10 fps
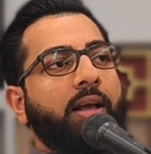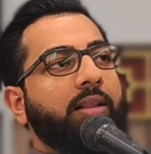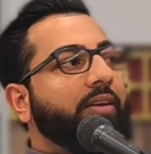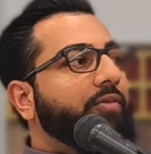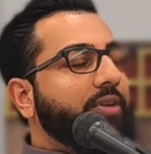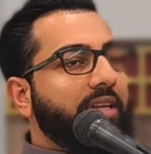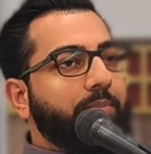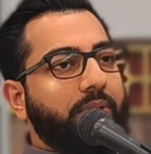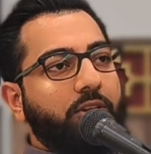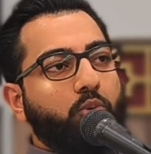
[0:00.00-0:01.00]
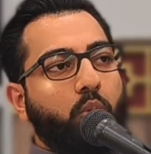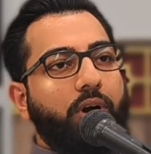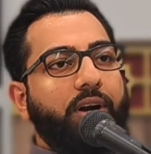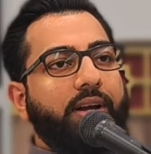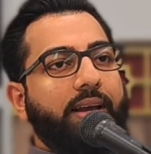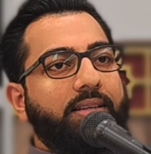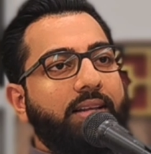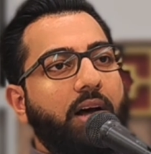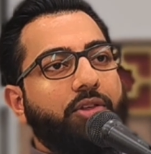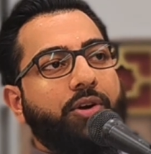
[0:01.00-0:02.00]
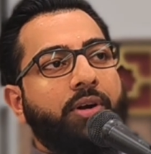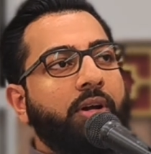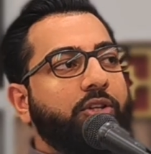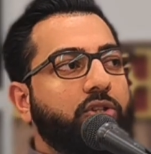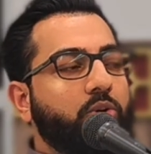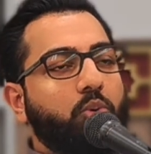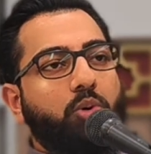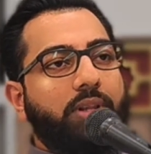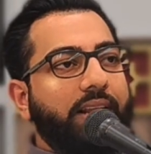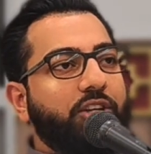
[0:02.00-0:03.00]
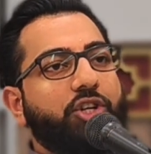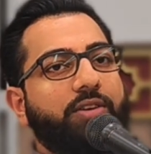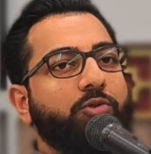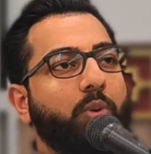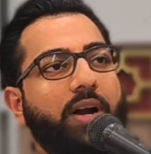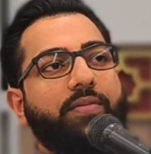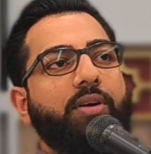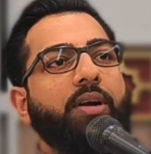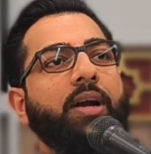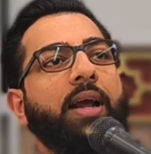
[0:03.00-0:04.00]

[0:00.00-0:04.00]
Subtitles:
like for example his work, his other school initiatives, whatever,